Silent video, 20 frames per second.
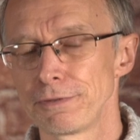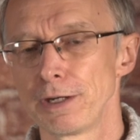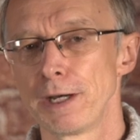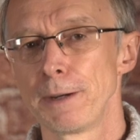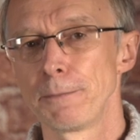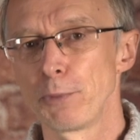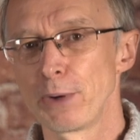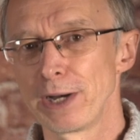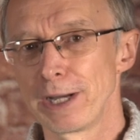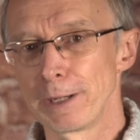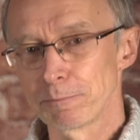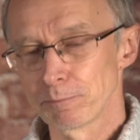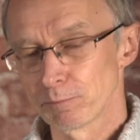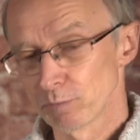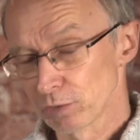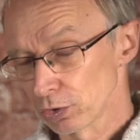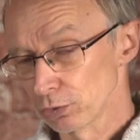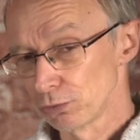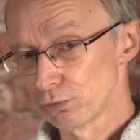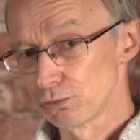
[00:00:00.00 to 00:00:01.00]
firmware,
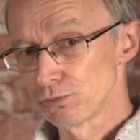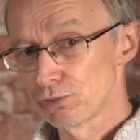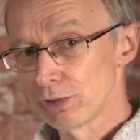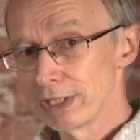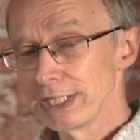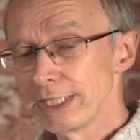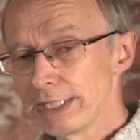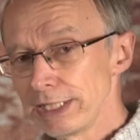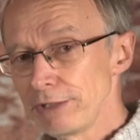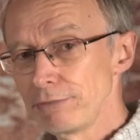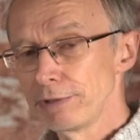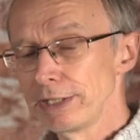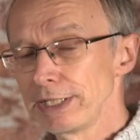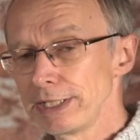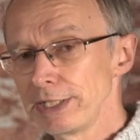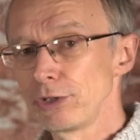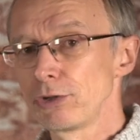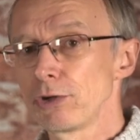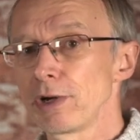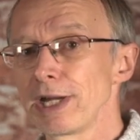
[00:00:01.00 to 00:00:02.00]
really,
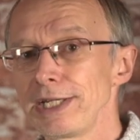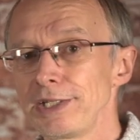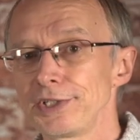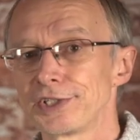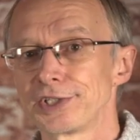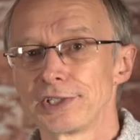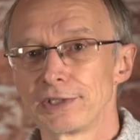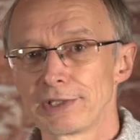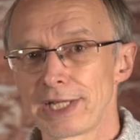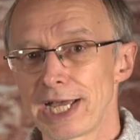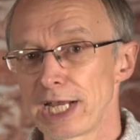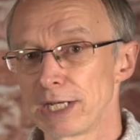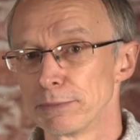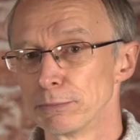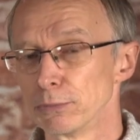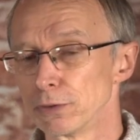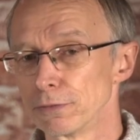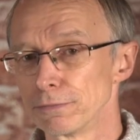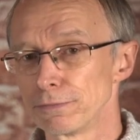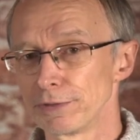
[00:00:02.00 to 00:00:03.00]
really great
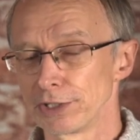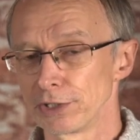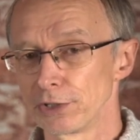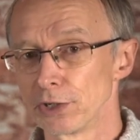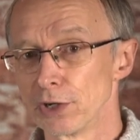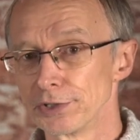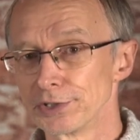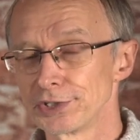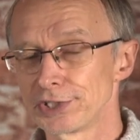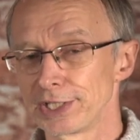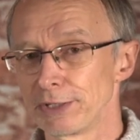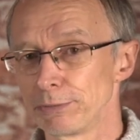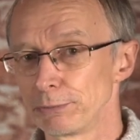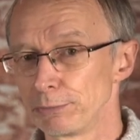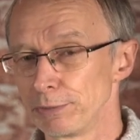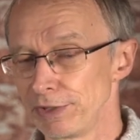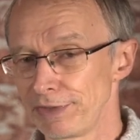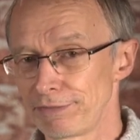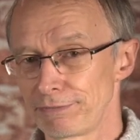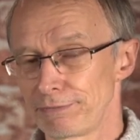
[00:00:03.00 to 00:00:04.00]
anamorphic content
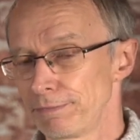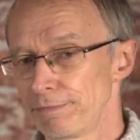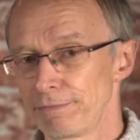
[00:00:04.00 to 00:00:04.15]
with